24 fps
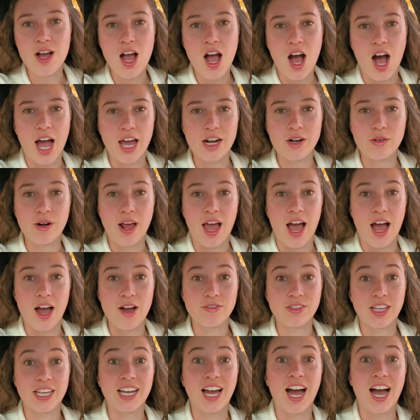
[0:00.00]
I don't have
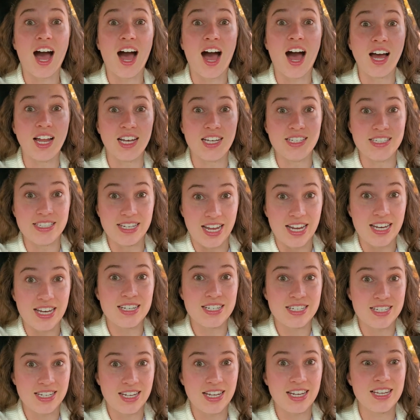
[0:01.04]
like a
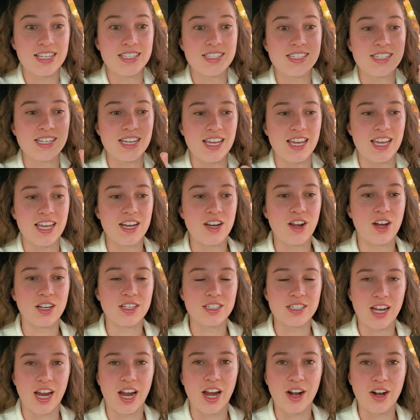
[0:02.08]
dentist in
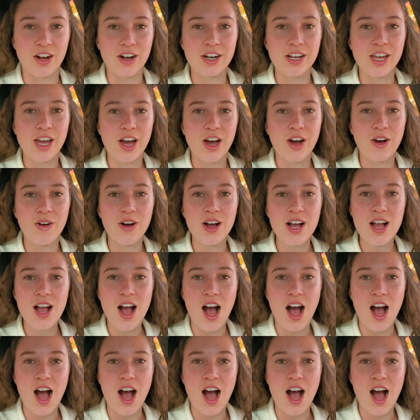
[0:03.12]
Ontario.